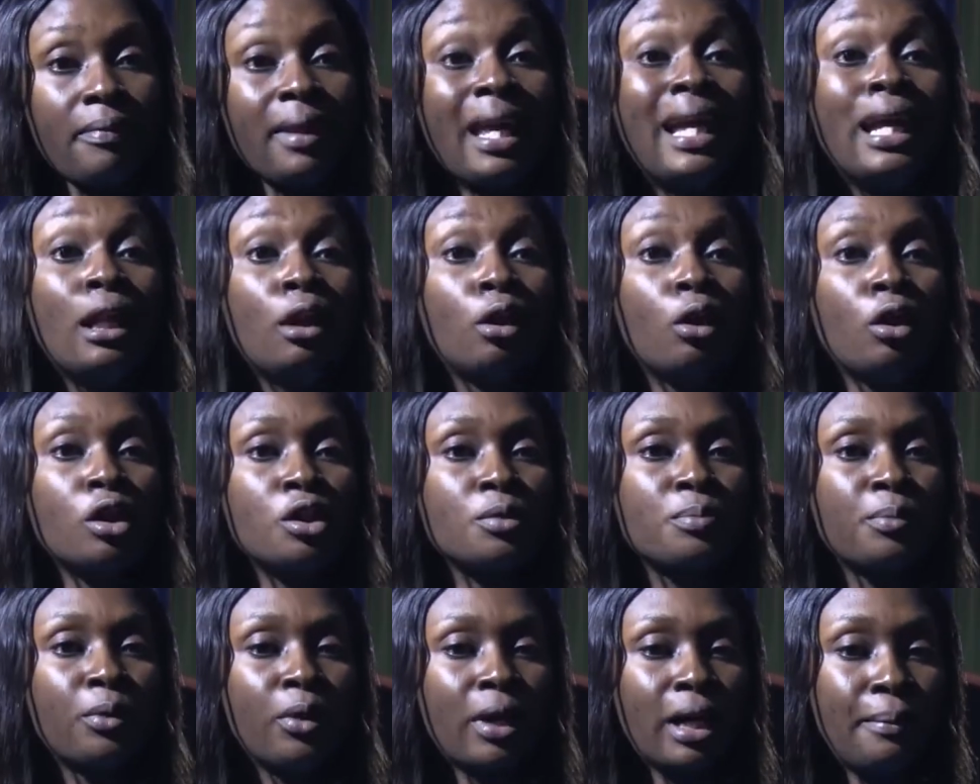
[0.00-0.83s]
A
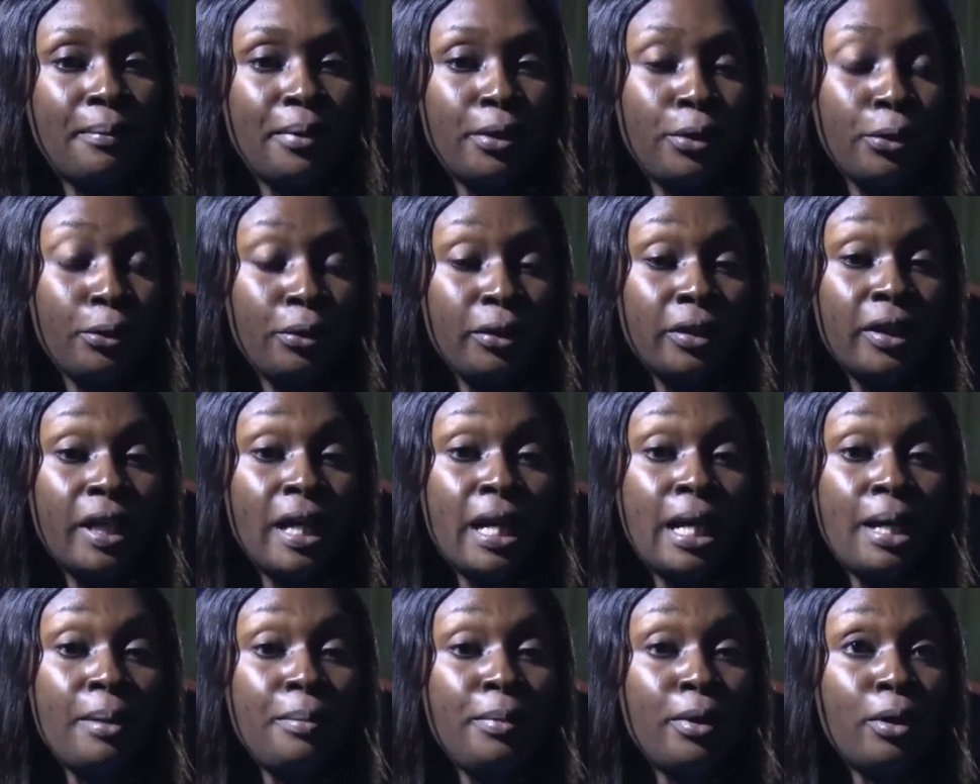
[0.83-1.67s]
lot more can be done,
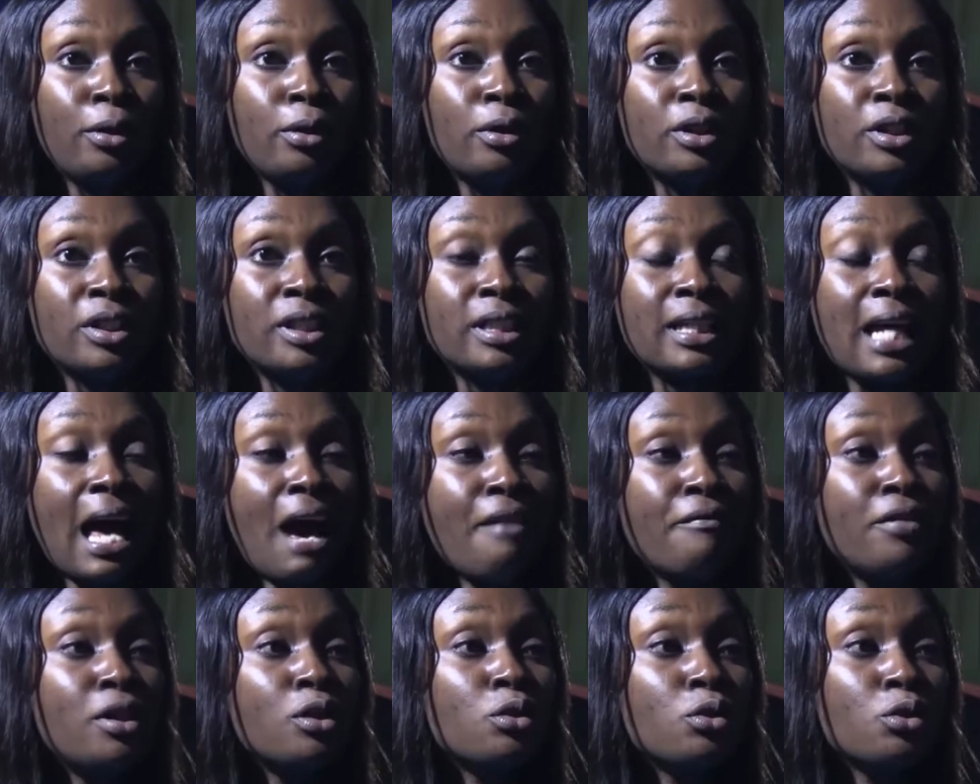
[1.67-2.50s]
because
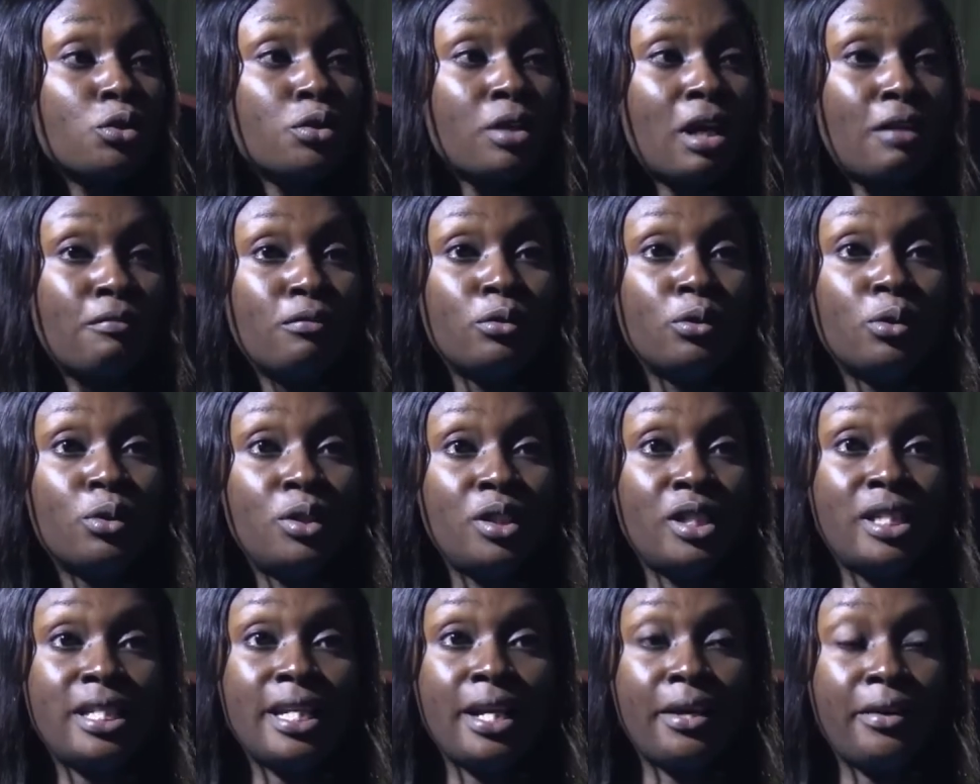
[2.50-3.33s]
having to travel to
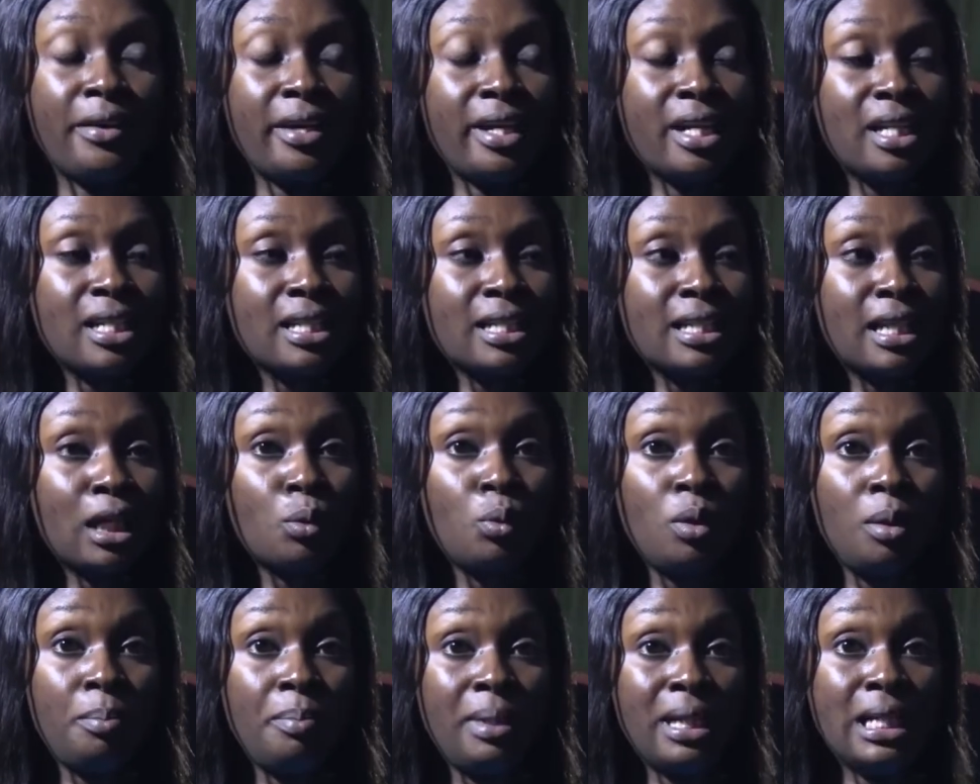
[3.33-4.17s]
these areas that
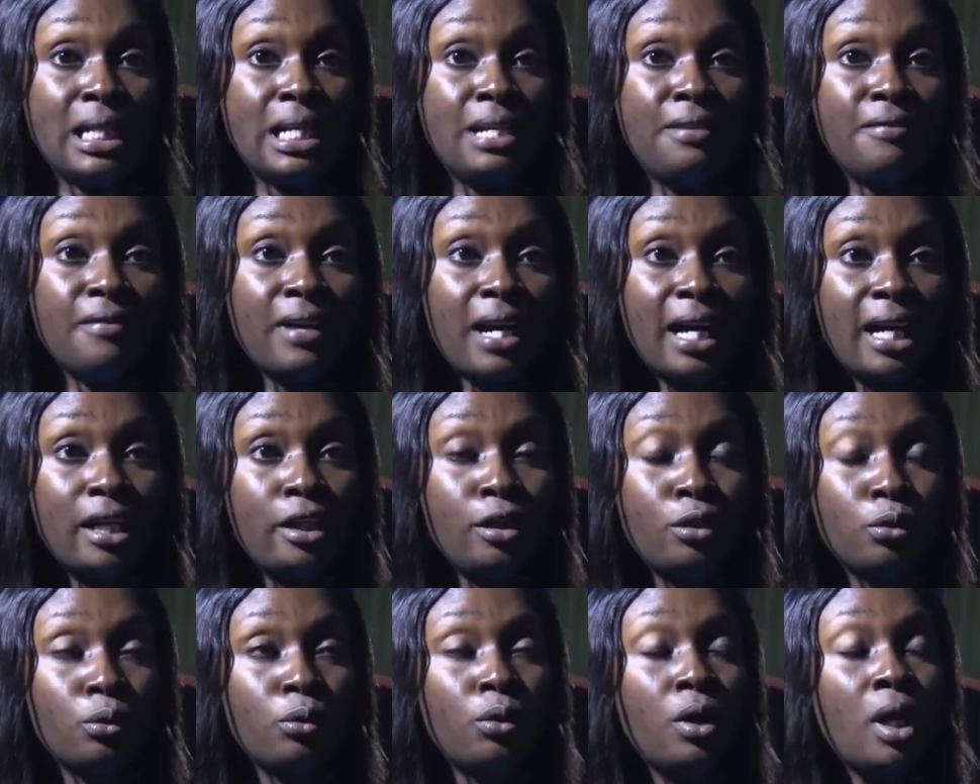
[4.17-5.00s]
we believe
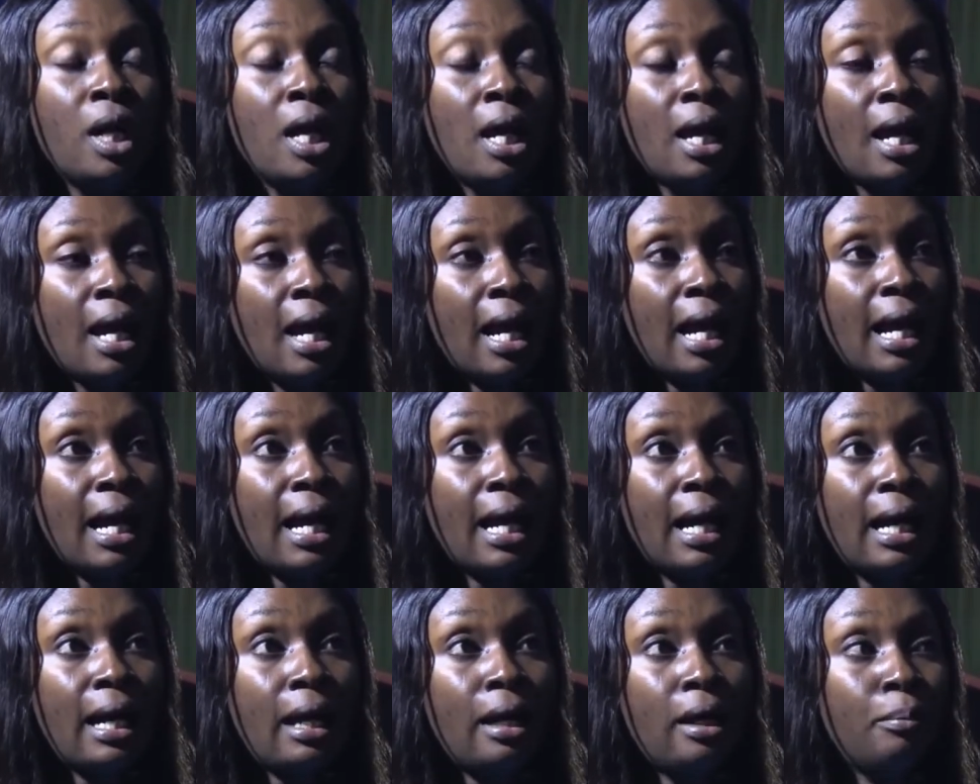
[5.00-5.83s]

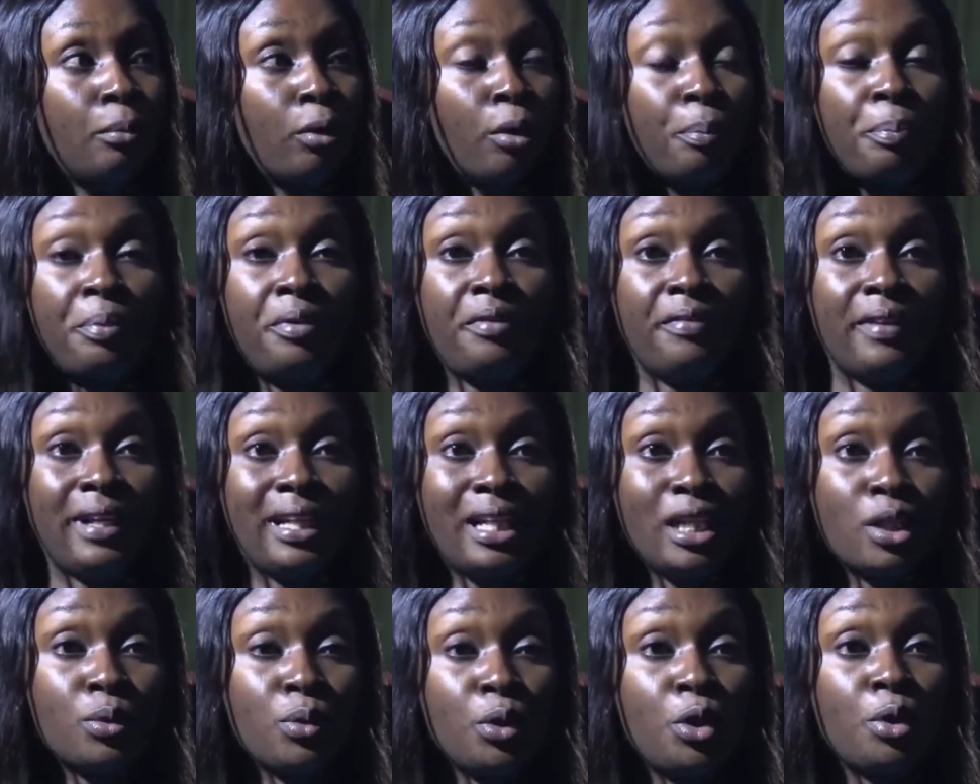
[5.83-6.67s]
are more
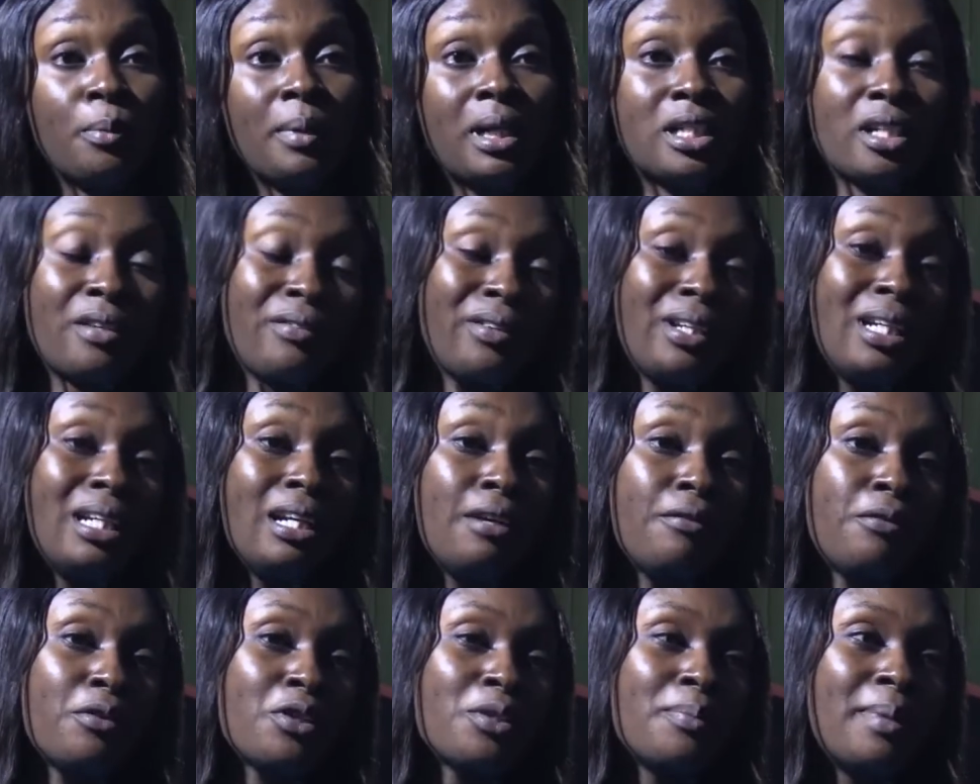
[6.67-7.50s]
prevalent with human trafficking
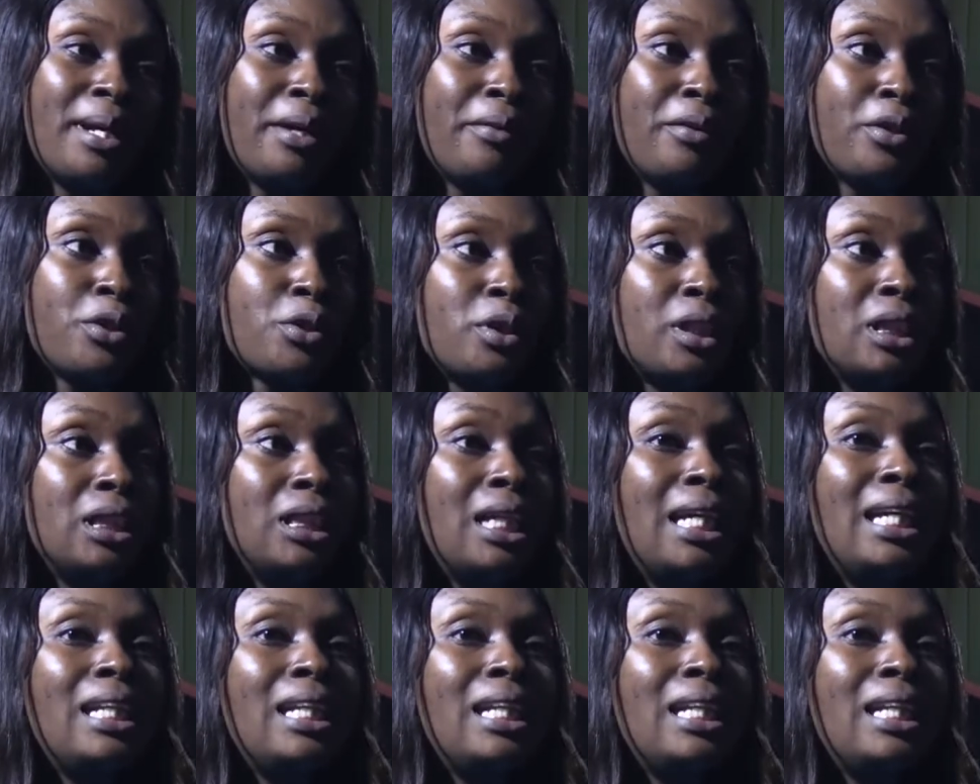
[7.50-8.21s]
and forced migration,